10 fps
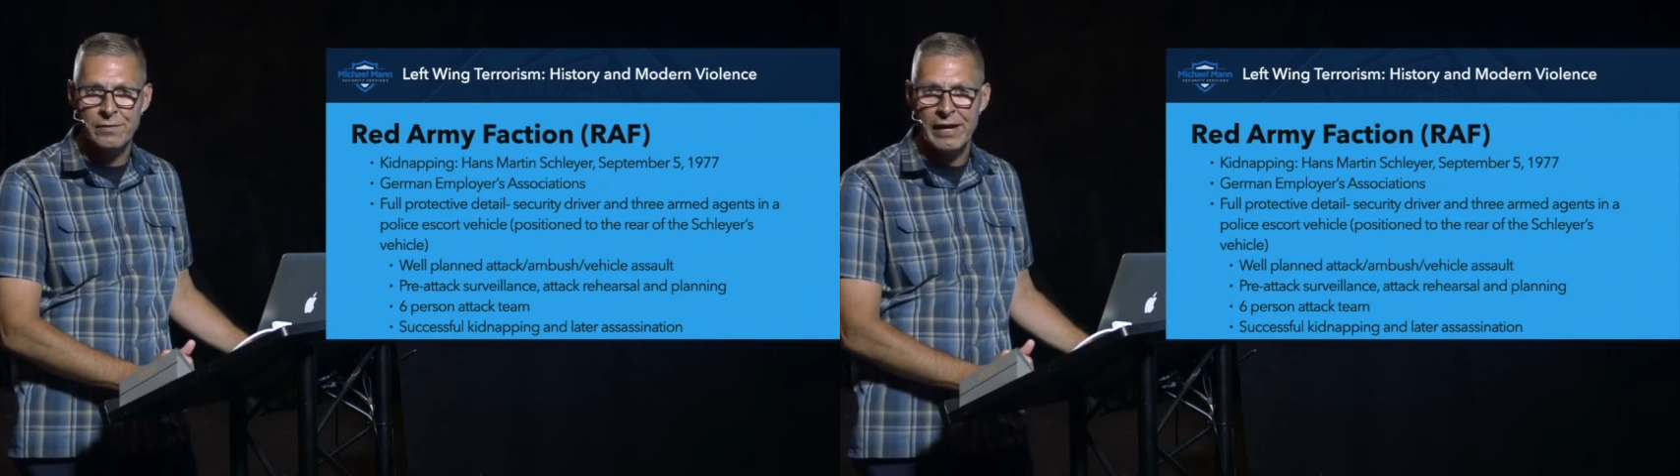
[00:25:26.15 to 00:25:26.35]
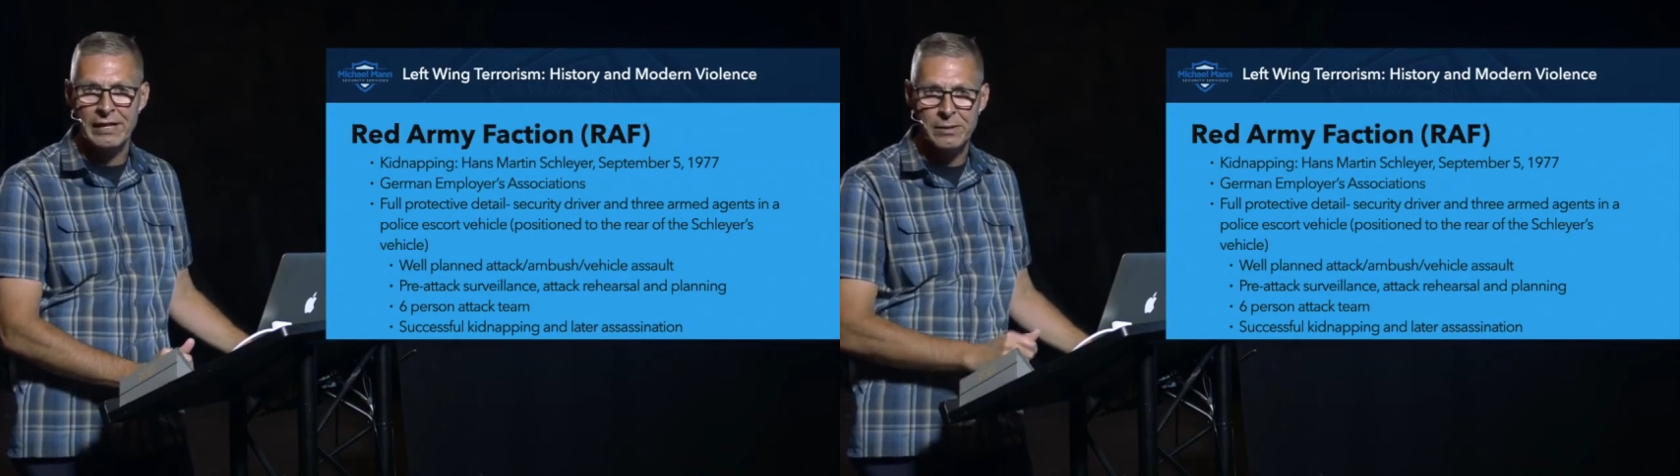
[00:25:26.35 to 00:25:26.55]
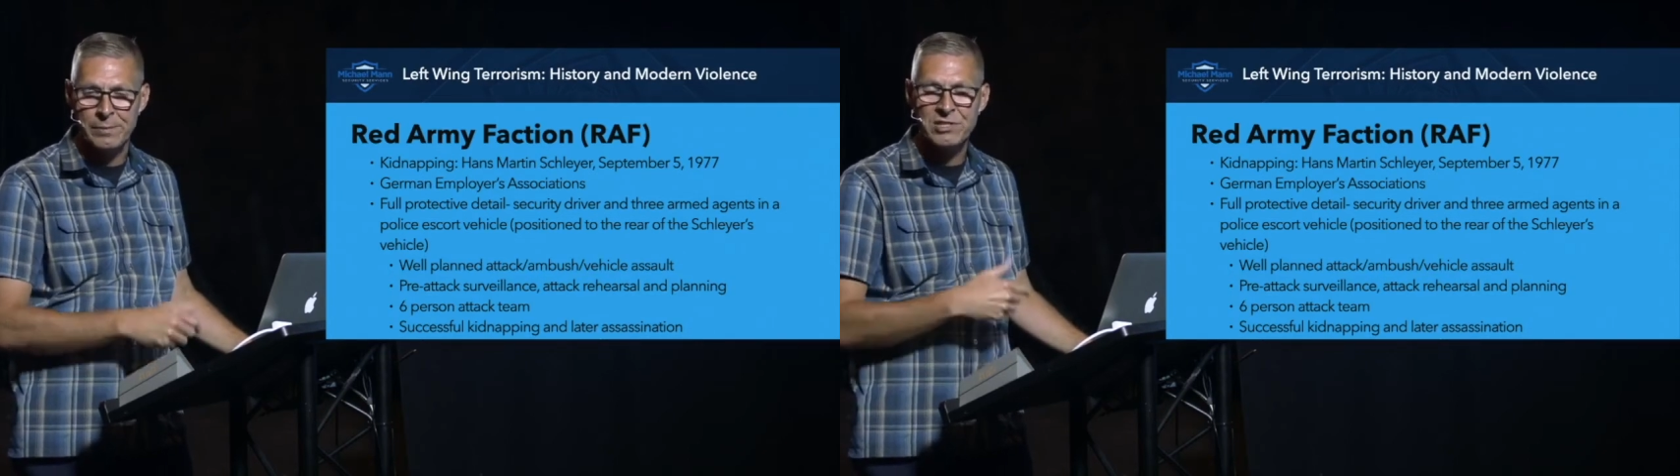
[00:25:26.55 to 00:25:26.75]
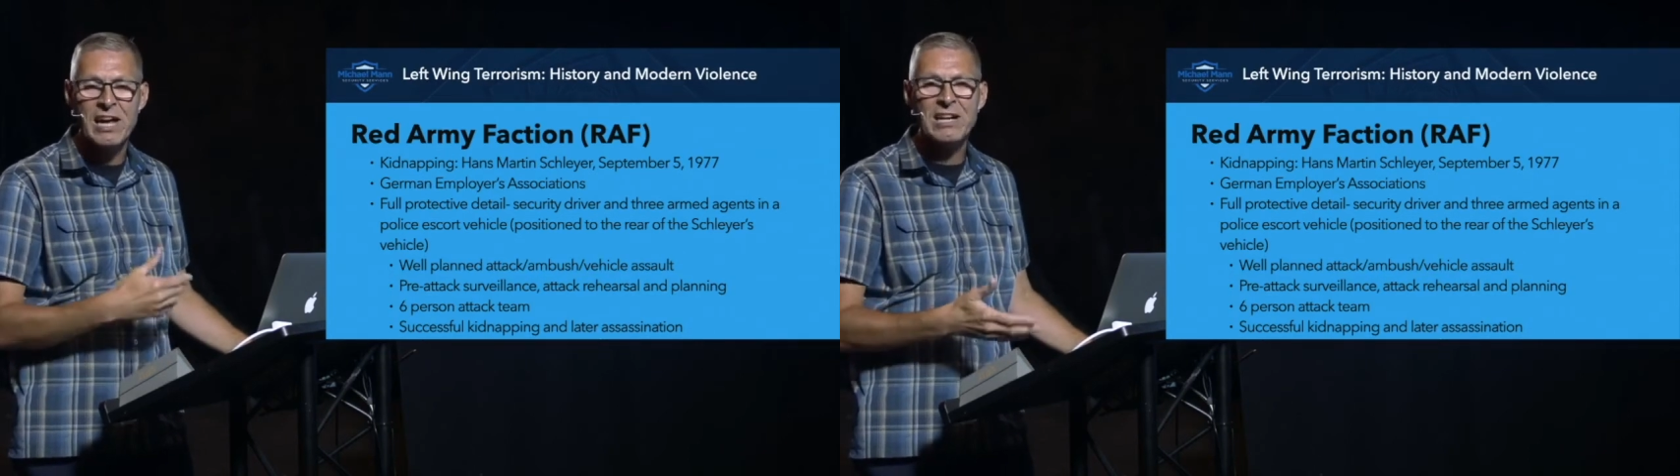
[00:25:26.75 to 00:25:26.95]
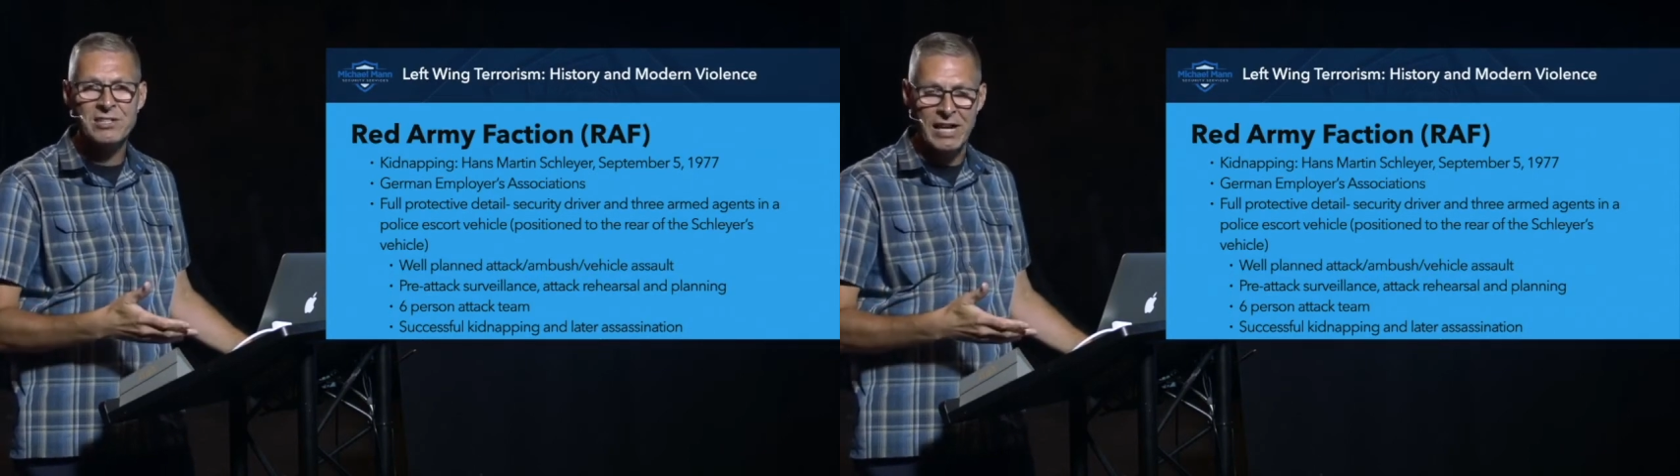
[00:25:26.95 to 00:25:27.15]
they end up
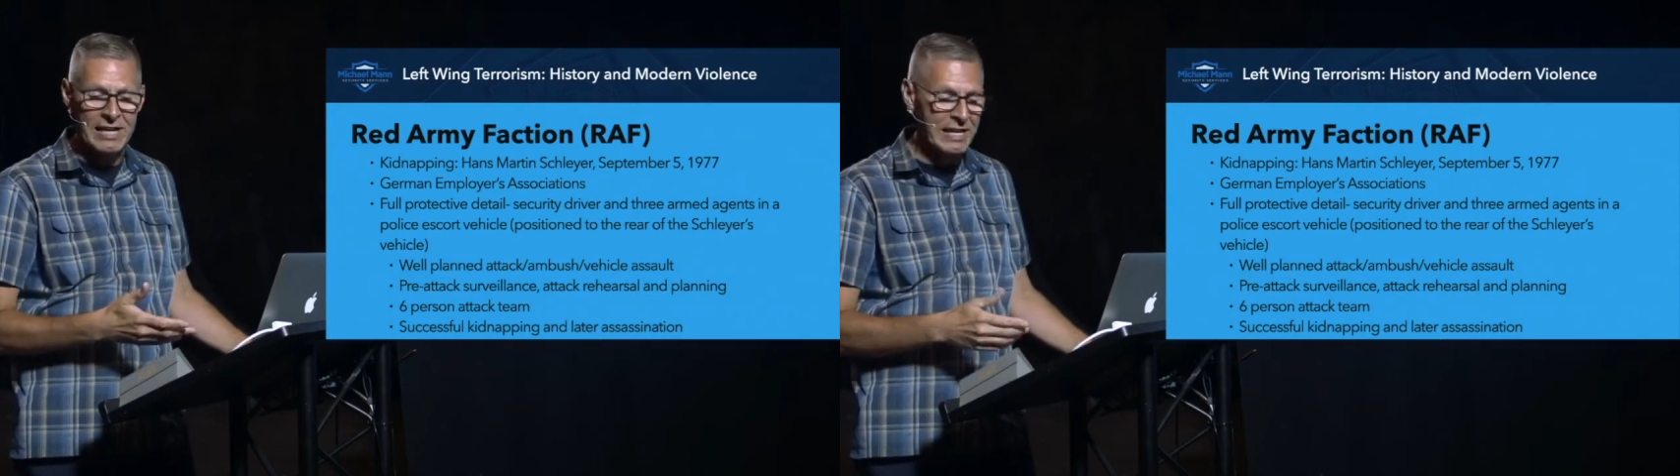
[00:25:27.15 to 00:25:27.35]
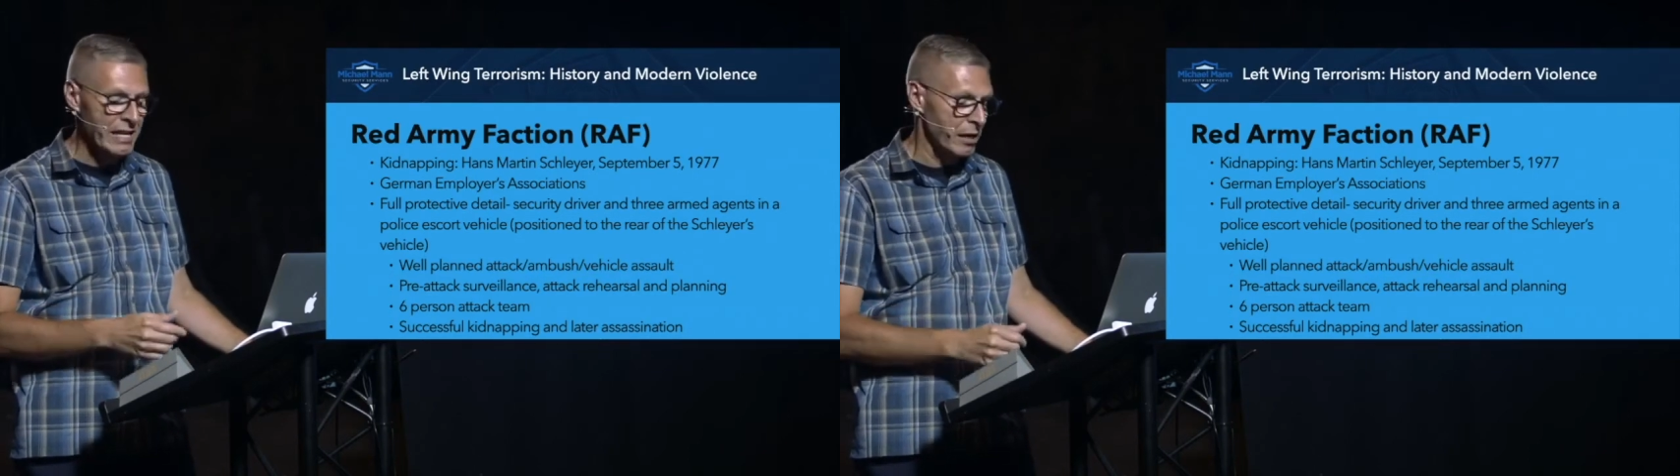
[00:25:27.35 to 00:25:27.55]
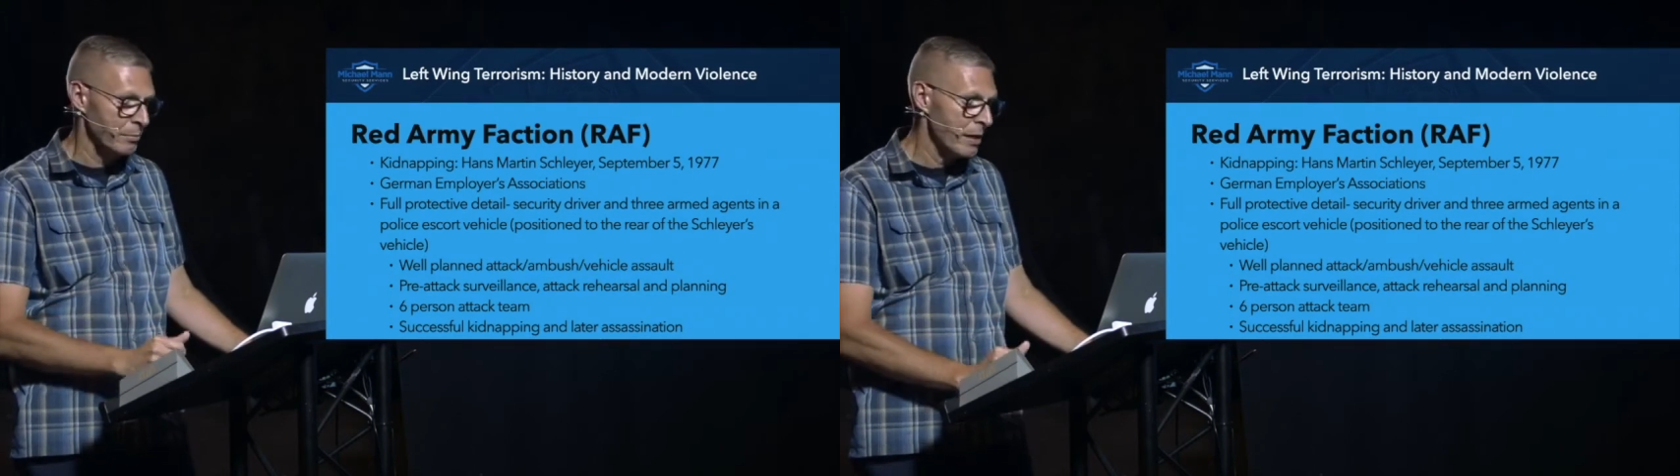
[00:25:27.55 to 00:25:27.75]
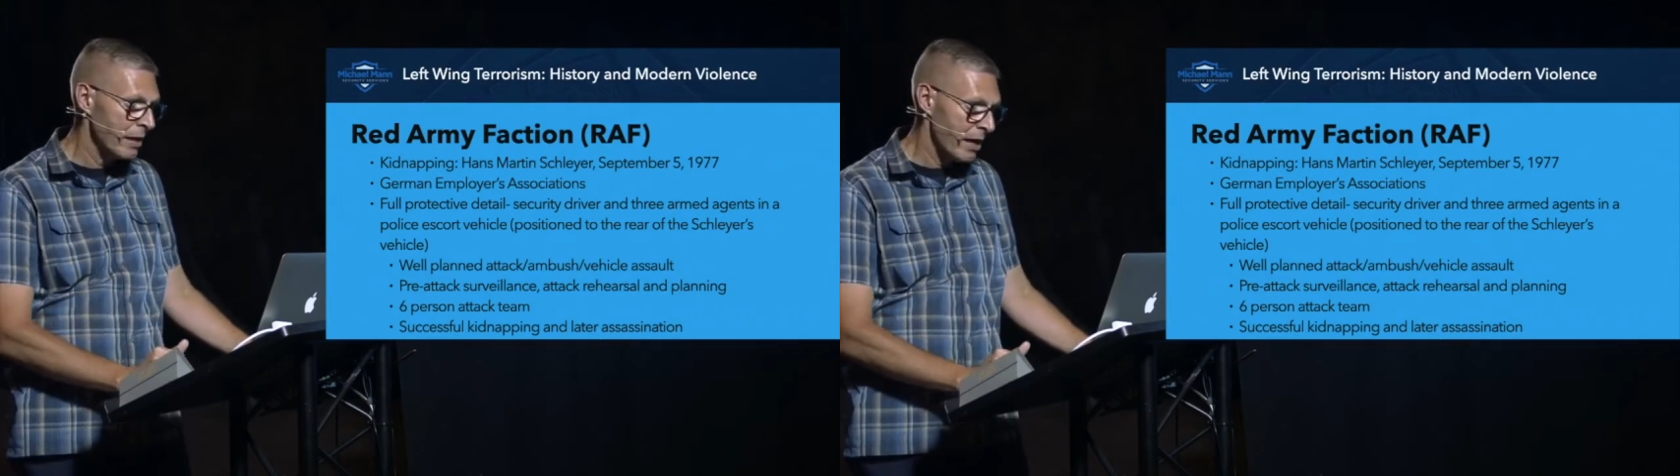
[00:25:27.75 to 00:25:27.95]
assassinating him